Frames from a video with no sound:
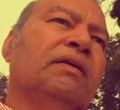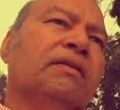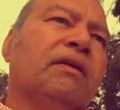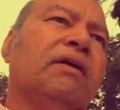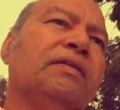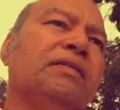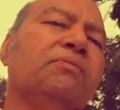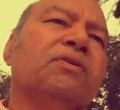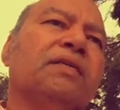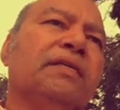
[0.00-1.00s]
The cause is
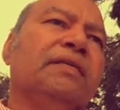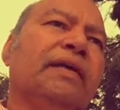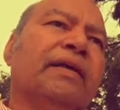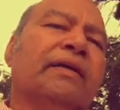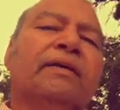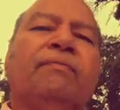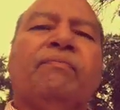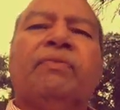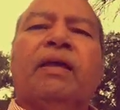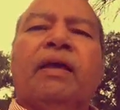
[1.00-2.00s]
mostly genetic.
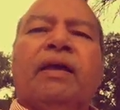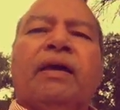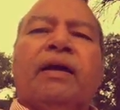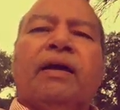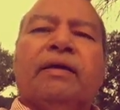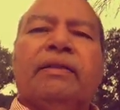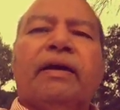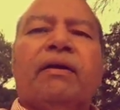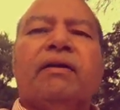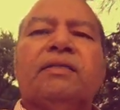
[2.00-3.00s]

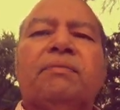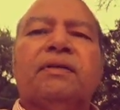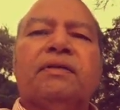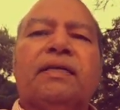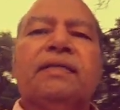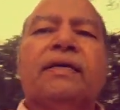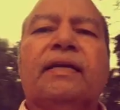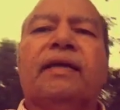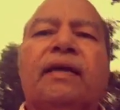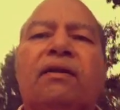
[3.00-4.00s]
There are some other things
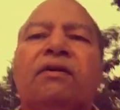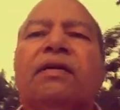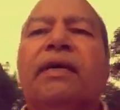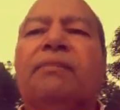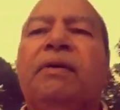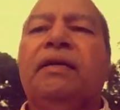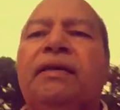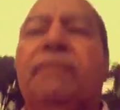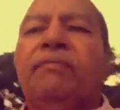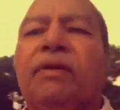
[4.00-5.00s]
that can look like
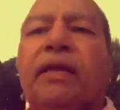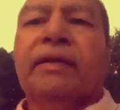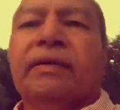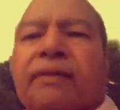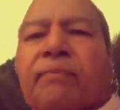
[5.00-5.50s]
mania, like